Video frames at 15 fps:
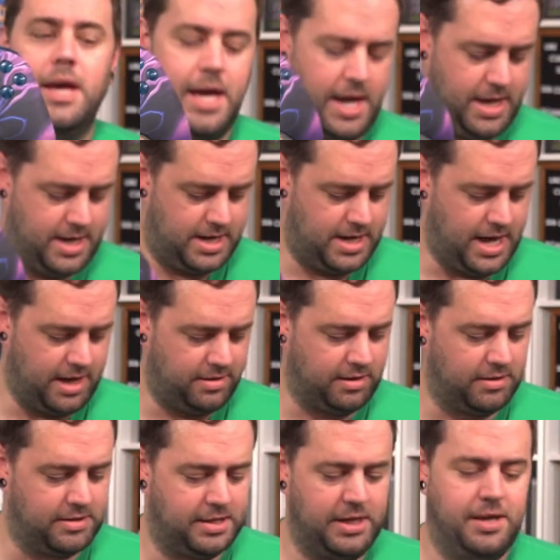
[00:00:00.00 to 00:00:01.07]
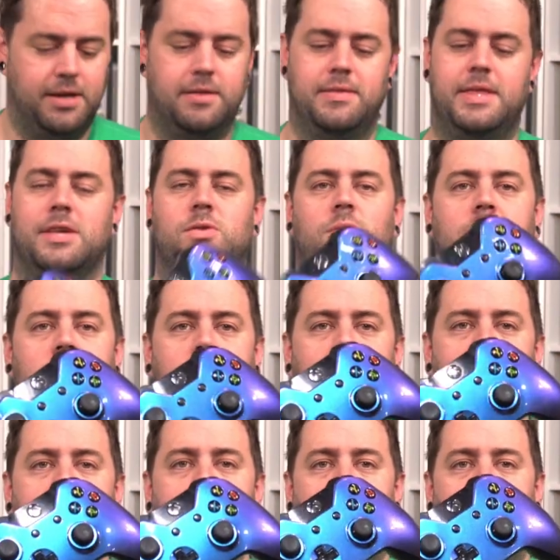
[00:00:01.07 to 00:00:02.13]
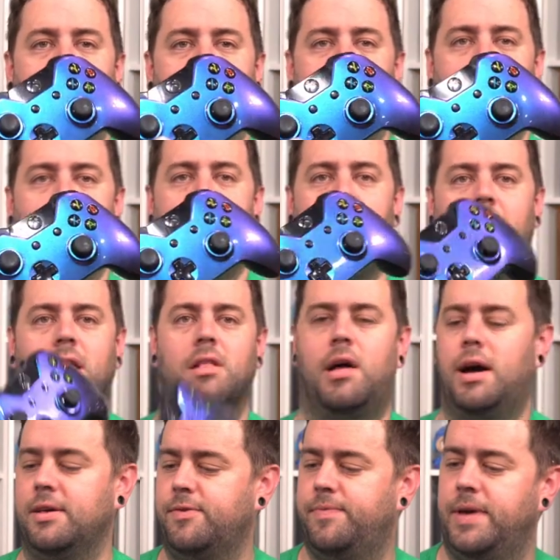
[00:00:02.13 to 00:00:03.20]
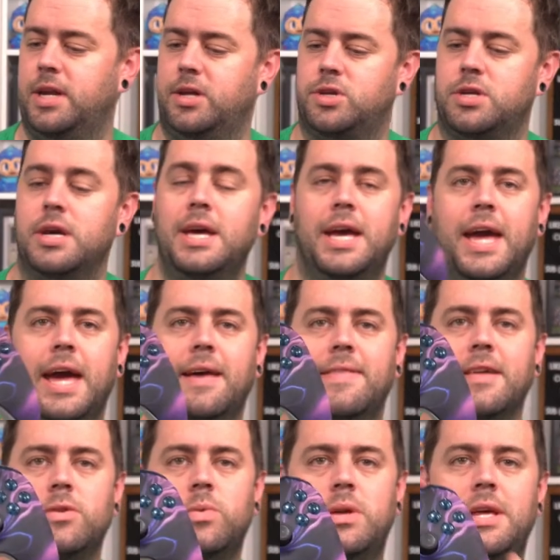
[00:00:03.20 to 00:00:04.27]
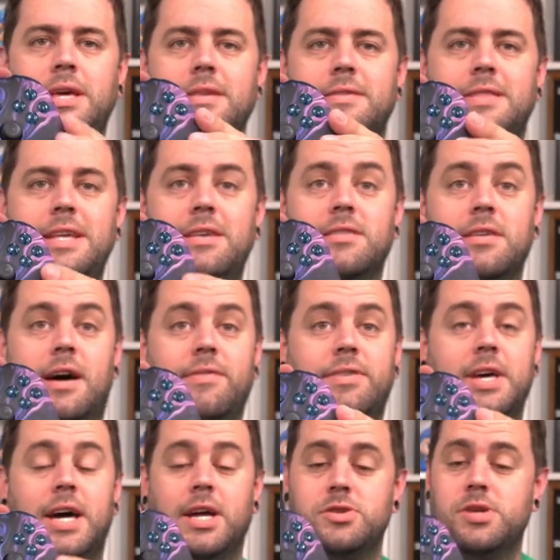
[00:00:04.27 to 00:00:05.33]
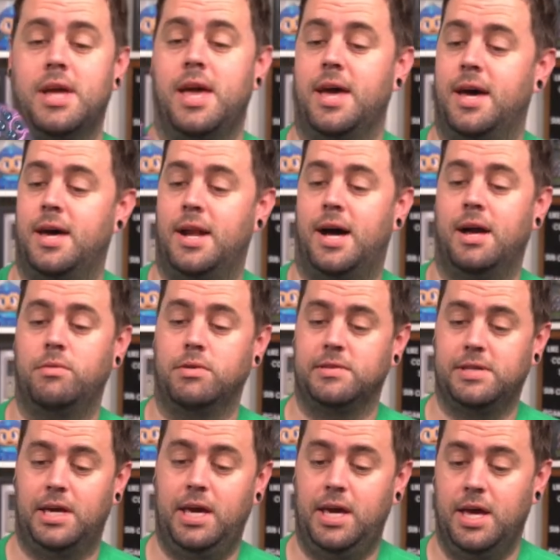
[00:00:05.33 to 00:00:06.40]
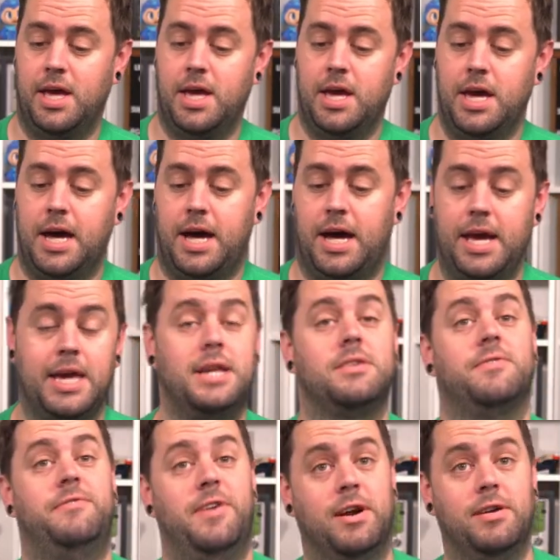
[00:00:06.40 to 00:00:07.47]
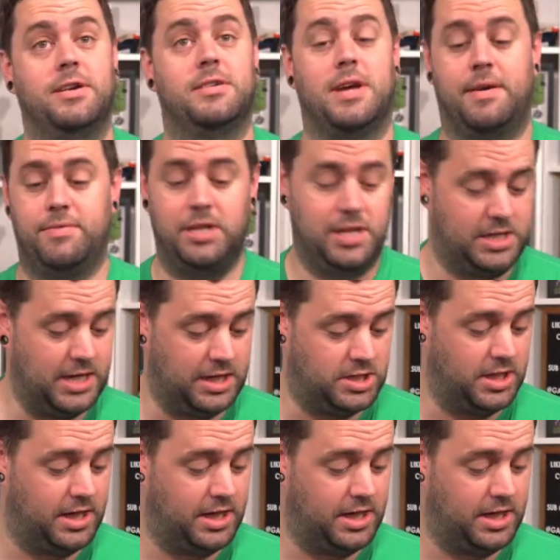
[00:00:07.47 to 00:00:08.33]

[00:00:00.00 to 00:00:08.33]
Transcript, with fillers: And as you can see, this one is kind of like that high gloss finish, and this one is the soft touch. And I will say, uh, it is very soft to the touch.